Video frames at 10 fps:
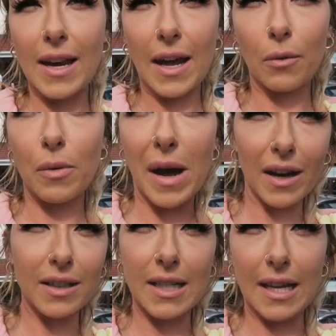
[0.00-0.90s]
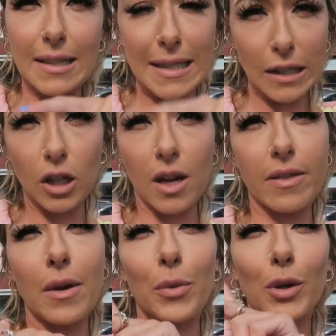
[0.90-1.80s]
and now we're back to get dinner
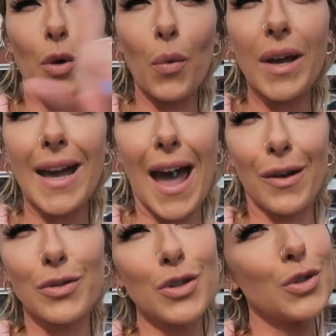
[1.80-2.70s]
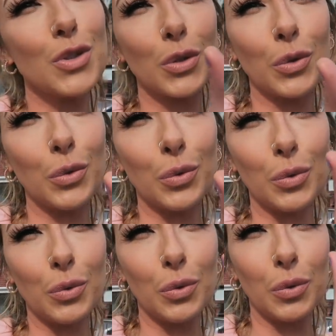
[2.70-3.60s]
and then we're going out
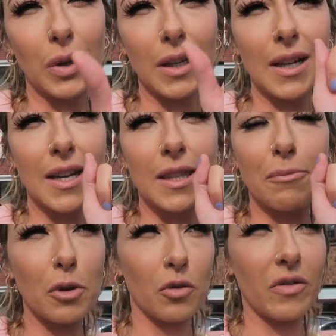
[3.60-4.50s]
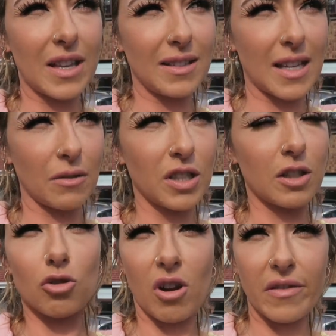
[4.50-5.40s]
to the movies, out to
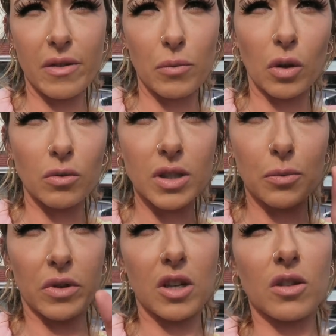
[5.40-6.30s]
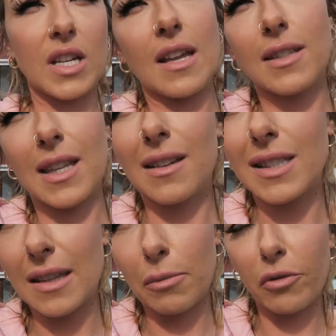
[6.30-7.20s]
the drive-in. We're going to the one, the RDS. I think I
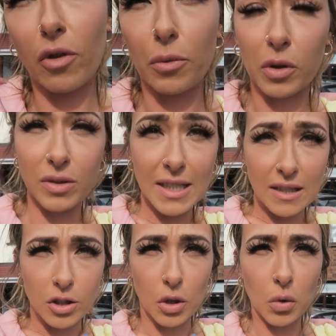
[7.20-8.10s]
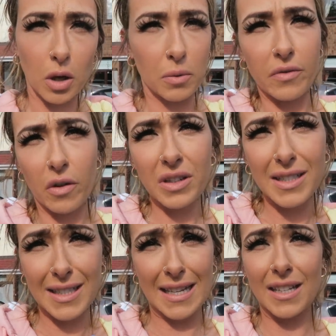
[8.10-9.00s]
said that before. We're going to see The Joker. We've already
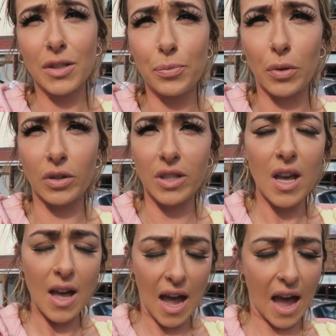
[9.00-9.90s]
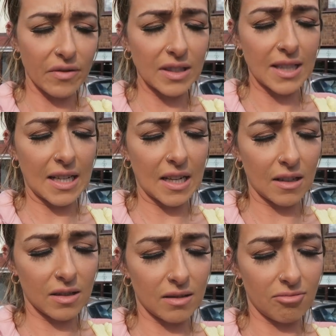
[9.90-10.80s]
seen it, but haven't seen
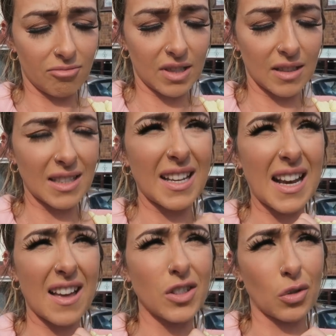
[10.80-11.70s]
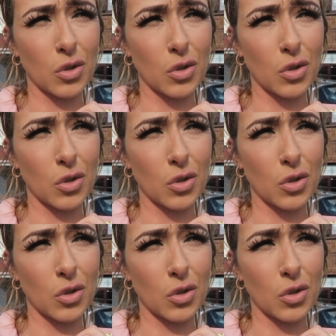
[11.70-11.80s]
it since like last